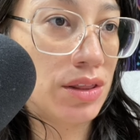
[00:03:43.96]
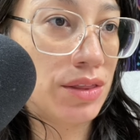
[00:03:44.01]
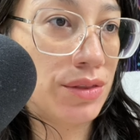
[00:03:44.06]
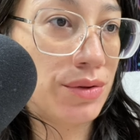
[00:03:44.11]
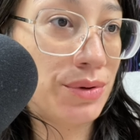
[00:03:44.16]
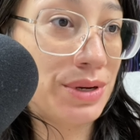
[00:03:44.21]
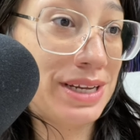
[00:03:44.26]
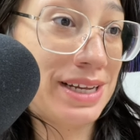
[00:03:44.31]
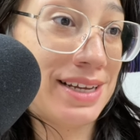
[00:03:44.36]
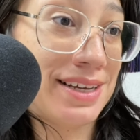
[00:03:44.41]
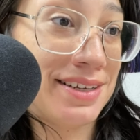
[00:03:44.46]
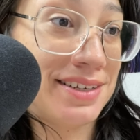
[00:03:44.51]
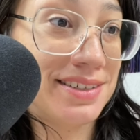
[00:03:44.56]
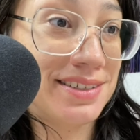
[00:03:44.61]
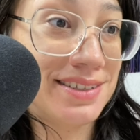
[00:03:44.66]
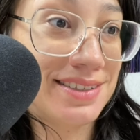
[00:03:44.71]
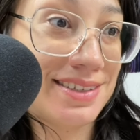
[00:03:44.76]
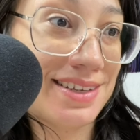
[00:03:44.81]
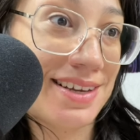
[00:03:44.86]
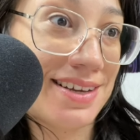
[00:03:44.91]

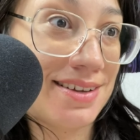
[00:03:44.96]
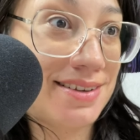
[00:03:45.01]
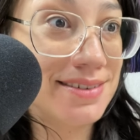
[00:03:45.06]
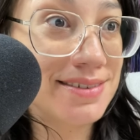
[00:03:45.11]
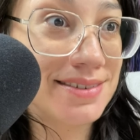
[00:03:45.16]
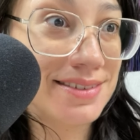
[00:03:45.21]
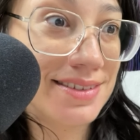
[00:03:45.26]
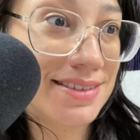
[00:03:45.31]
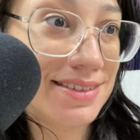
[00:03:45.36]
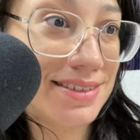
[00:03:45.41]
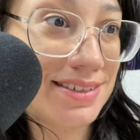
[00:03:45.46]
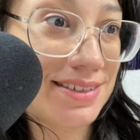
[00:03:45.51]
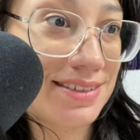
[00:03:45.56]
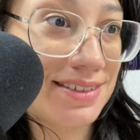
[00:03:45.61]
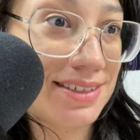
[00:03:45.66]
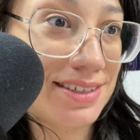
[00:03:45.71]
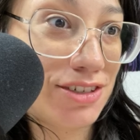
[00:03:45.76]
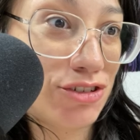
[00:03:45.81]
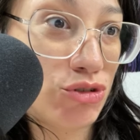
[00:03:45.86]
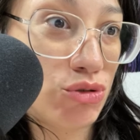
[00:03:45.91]
3XL
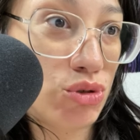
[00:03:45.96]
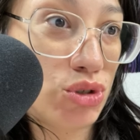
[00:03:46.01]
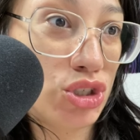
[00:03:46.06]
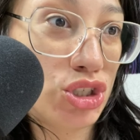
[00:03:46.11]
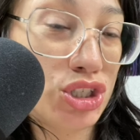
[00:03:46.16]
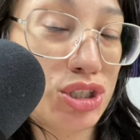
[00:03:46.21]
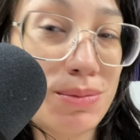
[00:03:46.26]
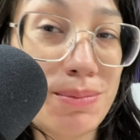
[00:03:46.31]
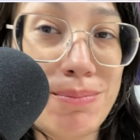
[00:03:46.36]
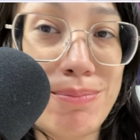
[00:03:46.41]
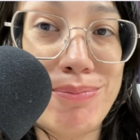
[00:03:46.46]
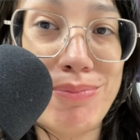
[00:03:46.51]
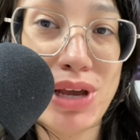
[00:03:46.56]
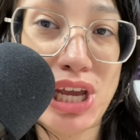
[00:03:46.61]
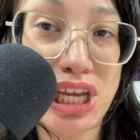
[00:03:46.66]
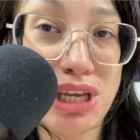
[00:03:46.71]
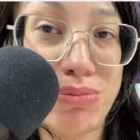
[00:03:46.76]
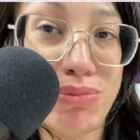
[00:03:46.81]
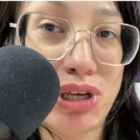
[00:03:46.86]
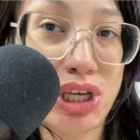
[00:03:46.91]
stilettos,
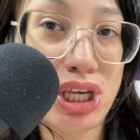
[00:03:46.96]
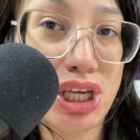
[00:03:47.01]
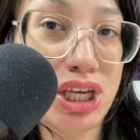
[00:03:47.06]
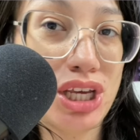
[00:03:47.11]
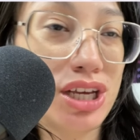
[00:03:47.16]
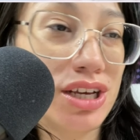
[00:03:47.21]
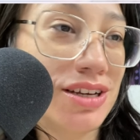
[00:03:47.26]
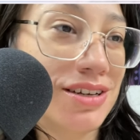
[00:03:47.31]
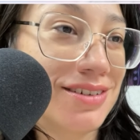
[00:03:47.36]
baby.